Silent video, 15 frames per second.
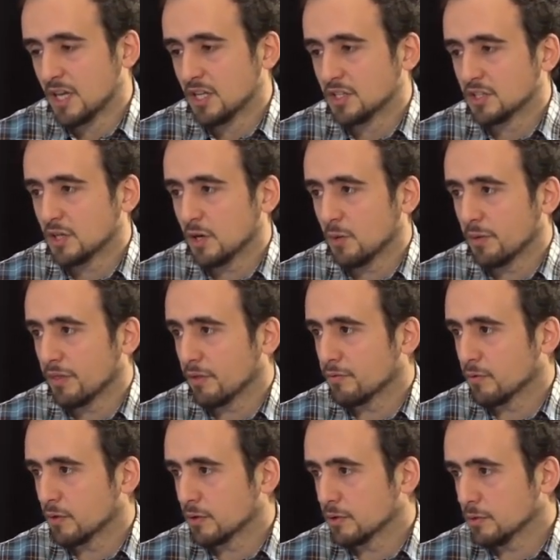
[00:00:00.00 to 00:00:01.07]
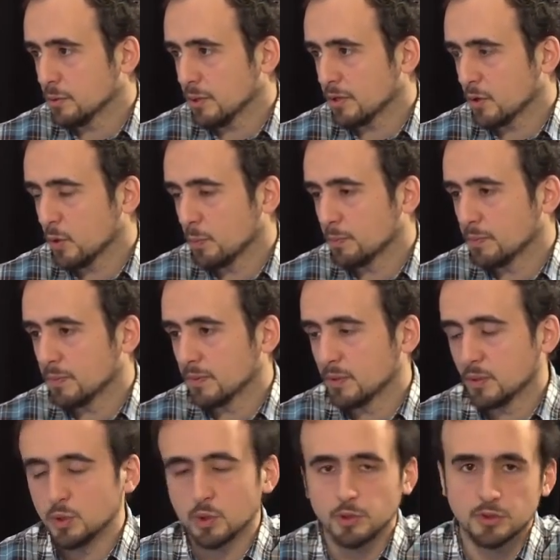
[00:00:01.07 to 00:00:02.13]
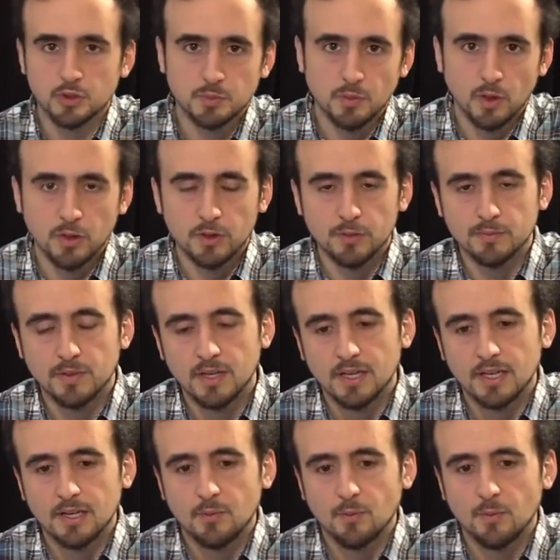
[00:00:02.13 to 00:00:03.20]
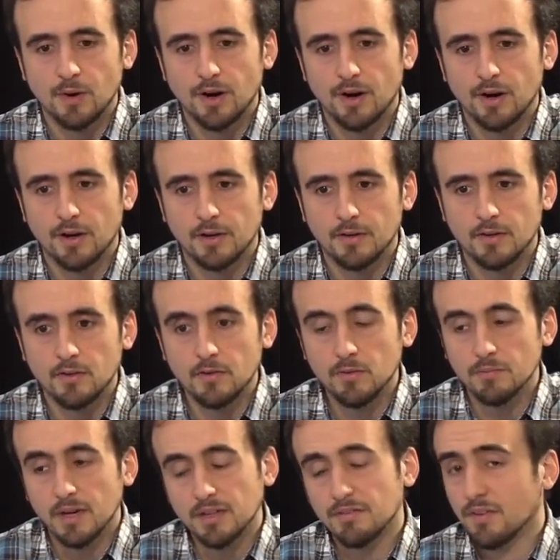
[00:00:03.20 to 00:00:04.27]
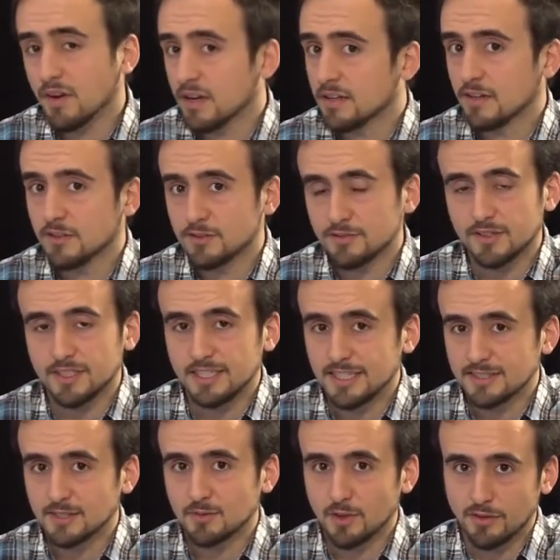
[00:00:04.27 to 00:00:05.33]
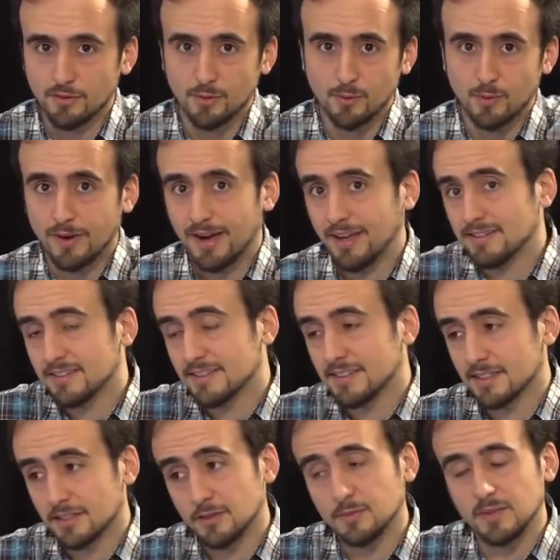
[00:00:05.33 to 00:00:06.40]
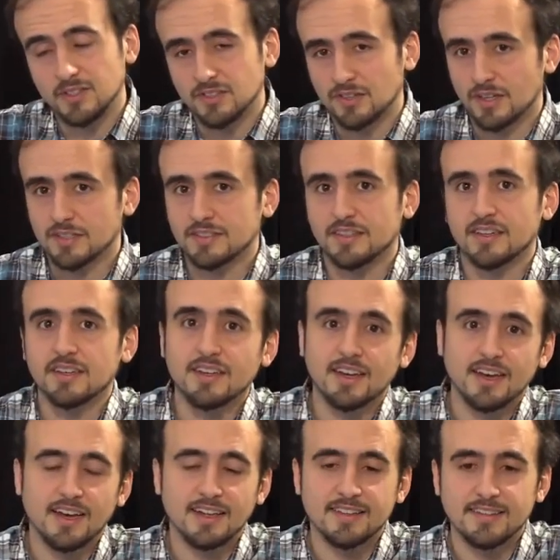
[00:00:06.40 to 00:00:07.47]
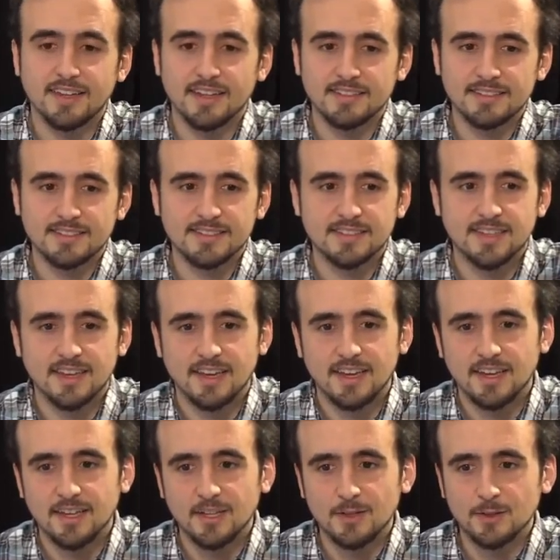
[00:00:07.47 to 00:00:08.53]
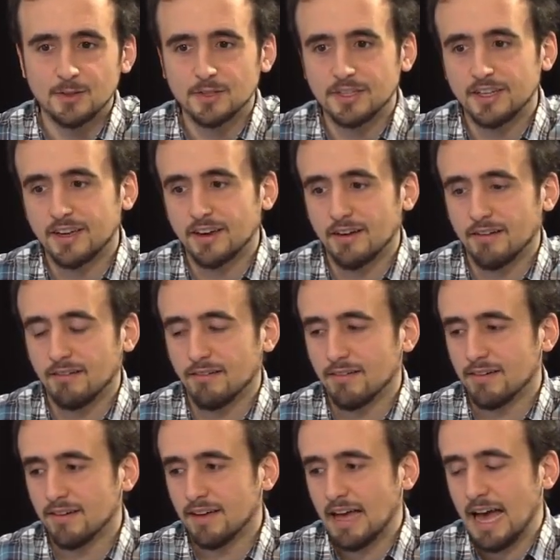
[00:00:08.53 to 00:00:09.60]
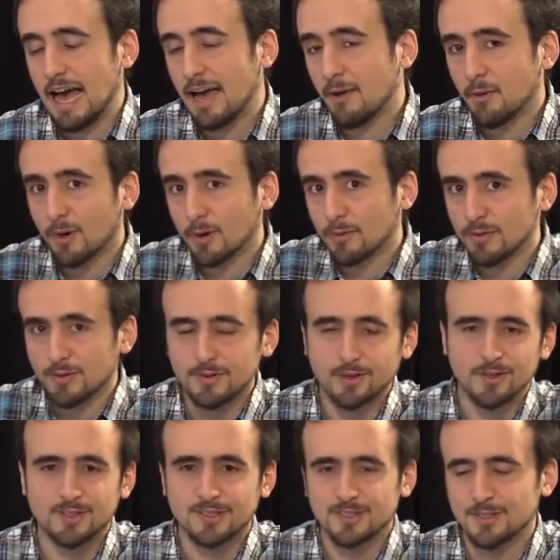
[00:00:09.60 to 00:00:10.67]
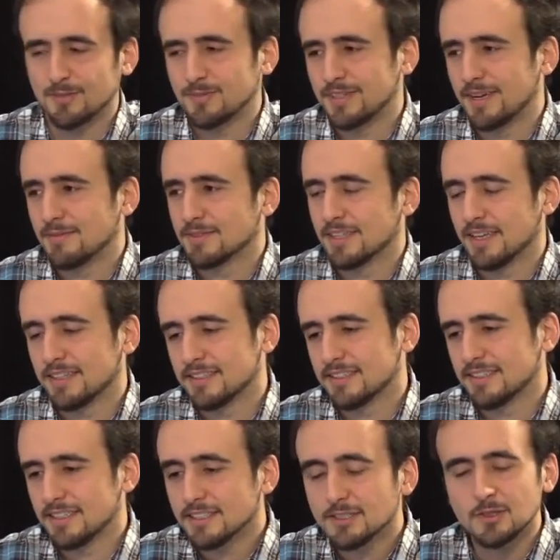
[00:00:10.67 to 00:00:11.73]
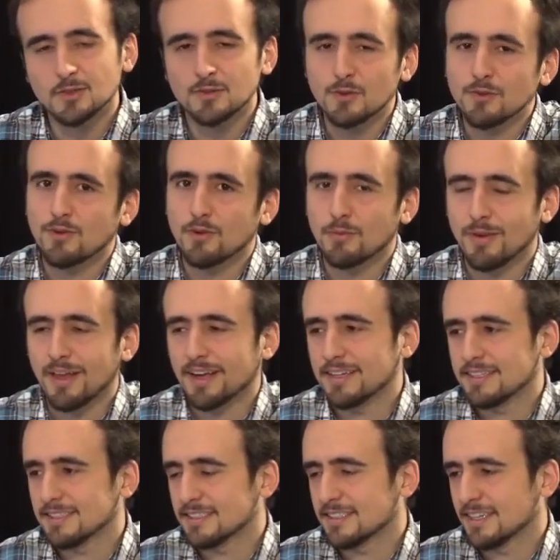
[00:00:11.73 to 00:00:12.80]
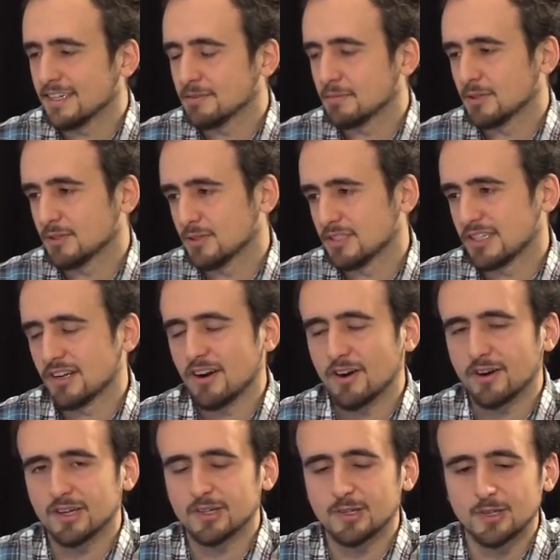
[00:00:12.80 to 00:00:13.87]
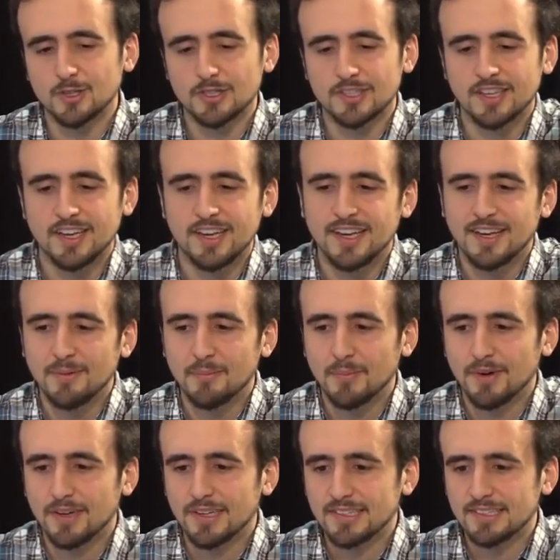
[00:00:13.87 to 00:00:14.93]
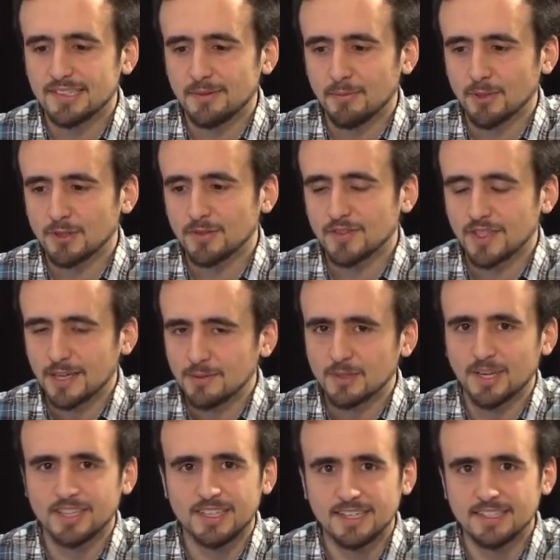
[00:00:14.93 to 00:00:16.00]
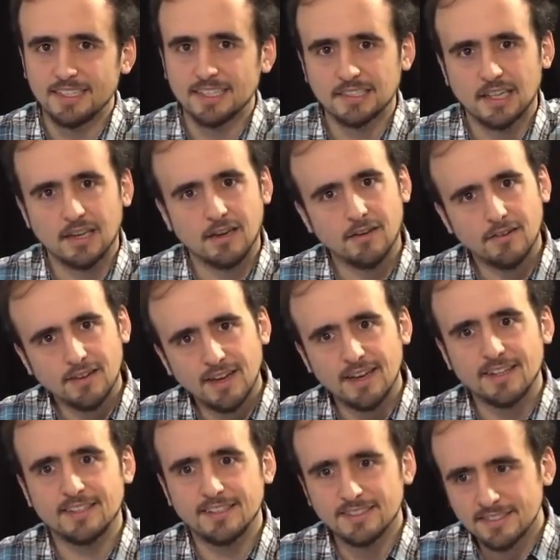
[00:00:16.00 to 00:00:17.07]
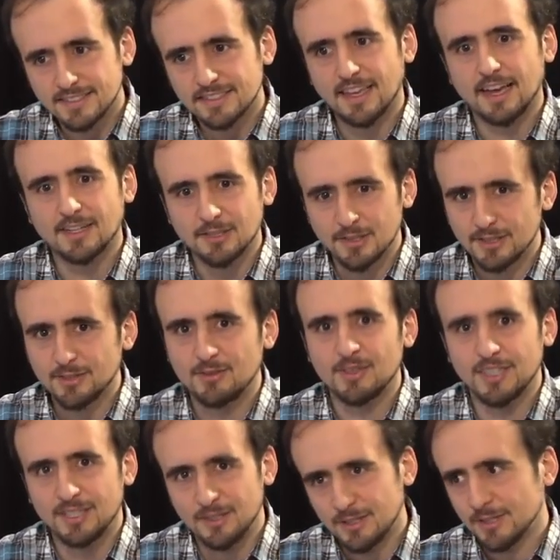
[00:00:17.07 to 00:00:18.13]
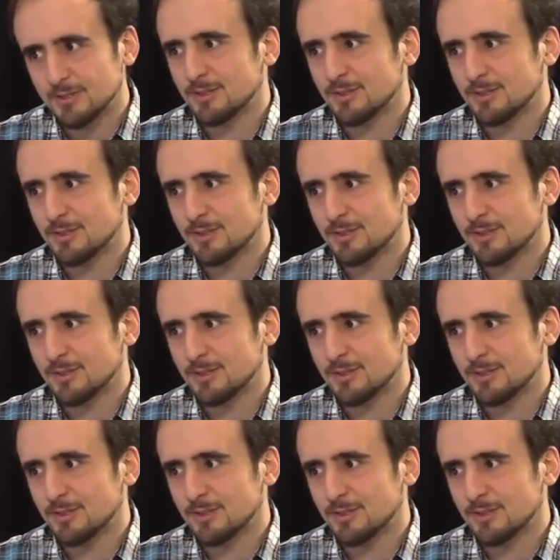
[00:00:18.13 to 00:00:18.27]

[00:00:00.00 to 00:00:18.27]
So without further ado, I hope you enjoyed this volume, where you might find a lot of ideas as well for white that could be interesting. And that's usually how I work with courses sometimes, that it's useful for black in this case because it's a Caro Kann course, but most of the times you get ideas like, okay, this is actually tricky, you need